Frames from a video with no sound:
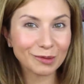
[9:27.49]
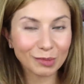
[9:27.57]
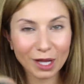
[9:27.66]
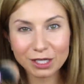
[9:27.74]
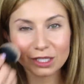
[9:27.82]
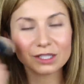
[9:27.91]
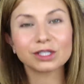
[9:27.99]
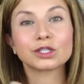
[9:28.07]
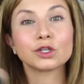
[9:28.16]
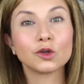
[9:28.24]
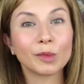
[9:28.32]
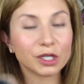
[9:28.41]
the blush, it's
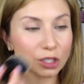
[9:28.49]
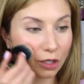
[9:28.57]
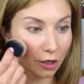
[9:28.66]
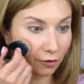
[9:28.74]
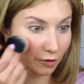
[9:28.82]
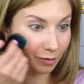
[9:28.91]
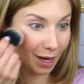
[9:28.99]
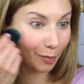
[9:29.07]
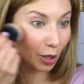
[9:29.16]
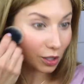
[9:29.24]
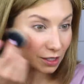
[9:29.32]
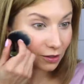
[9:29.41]
just too much glow for my
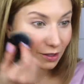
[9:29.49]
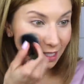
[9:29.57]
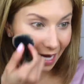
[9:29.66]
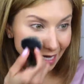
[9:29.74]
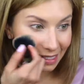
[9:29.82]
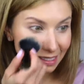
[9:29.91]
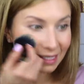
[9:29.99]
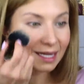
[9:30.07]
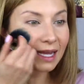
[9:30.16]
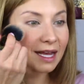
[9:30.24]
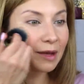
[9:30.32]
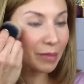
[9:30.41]
personal taste,
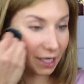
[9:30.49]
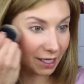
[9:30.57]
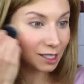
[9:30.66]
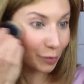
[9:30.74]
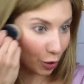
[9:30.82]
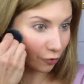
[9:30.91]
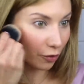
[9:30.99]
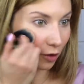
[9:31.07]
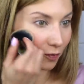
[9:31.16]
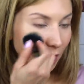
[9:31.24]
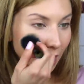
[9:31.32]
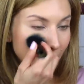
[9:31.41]
but it is
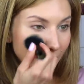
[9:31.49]
beautiful.